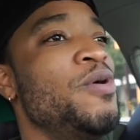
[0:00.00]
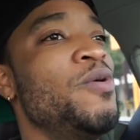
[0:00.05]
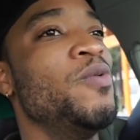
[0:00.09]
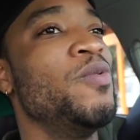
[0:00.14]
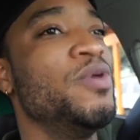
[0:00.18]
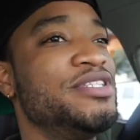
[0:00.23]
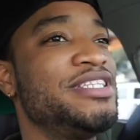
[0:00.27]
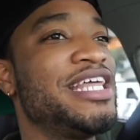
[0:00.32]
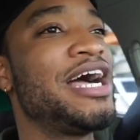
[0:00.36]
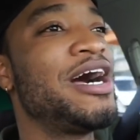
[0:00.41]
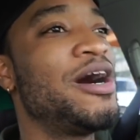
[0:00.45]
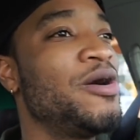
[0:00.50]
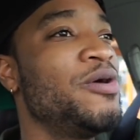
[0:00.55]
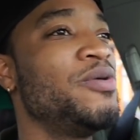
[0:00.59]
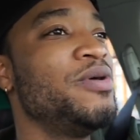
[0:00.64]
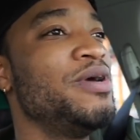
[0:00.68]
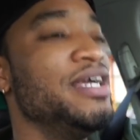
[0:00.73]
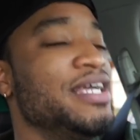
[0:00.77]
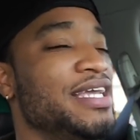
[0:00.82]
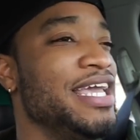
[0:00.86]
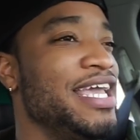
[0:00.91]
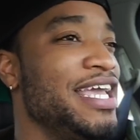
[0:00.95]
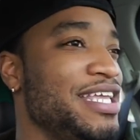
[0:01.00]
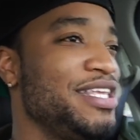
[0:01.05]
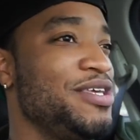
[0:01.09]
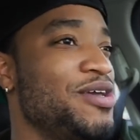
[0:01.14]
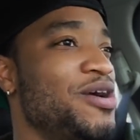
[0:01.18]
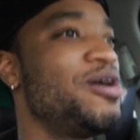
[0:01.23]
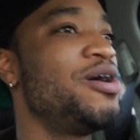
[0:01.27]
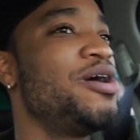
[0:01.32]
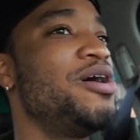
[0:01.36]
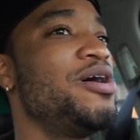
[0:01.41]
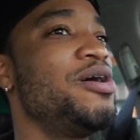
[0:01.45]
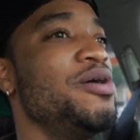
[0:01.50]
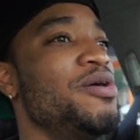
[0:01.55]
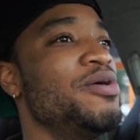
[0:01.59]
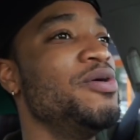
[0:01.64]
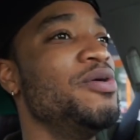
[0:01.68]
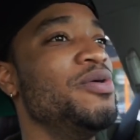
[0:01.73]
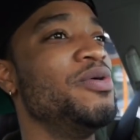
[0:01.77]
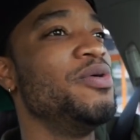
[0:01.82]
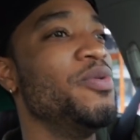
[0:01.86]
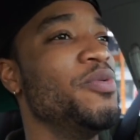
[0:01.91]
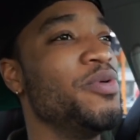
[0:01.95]
without hitting y'all
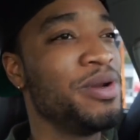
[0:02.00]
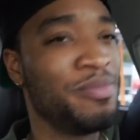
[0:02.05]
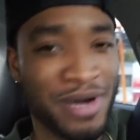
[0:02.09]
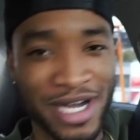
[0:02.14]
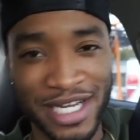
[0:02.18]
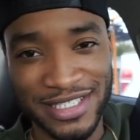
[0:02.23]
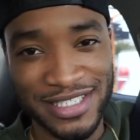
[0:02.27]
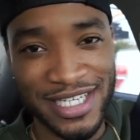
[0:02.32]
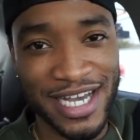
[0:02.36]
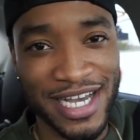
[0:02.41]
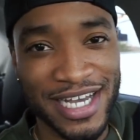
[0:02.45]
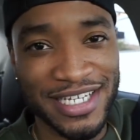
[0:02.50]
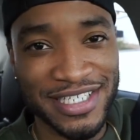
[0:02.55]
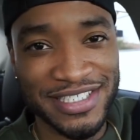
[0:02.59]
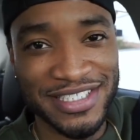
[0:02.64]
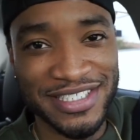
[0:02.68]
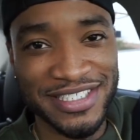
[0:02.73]
with a montage.